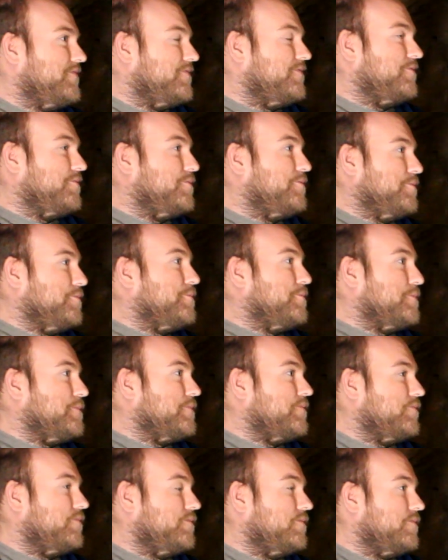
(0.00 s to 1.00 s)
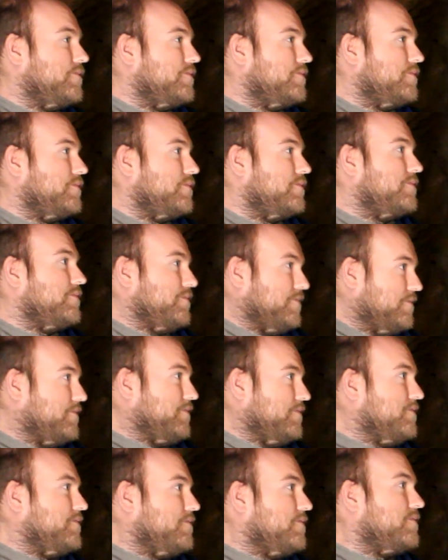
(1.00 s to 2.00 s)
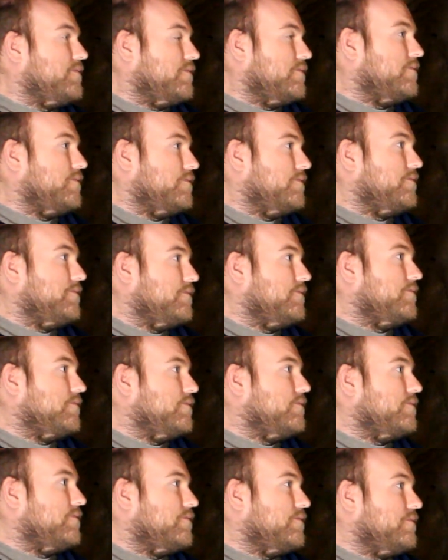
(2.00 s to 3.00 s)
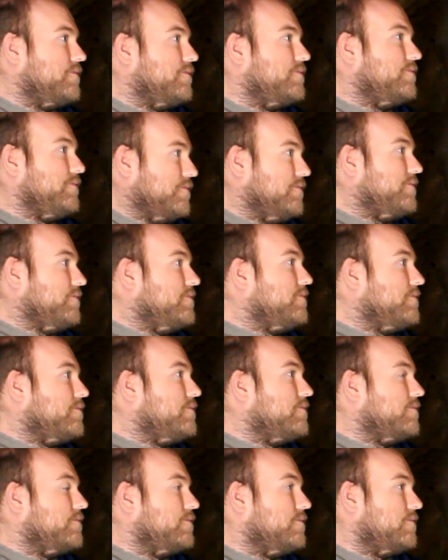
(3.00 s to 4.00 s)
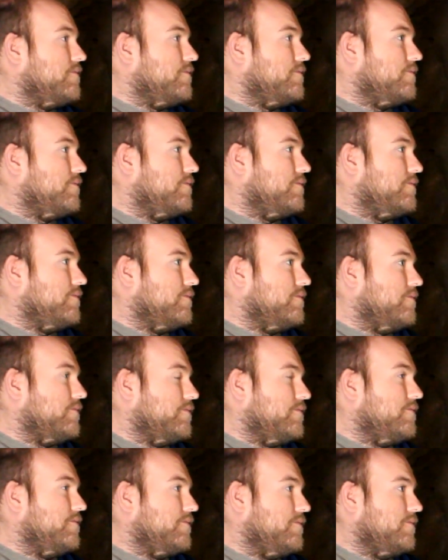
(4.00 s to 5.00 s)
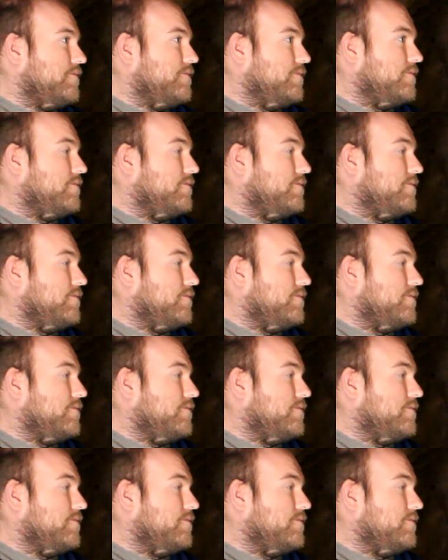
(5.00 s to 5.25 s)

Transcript: [no speech]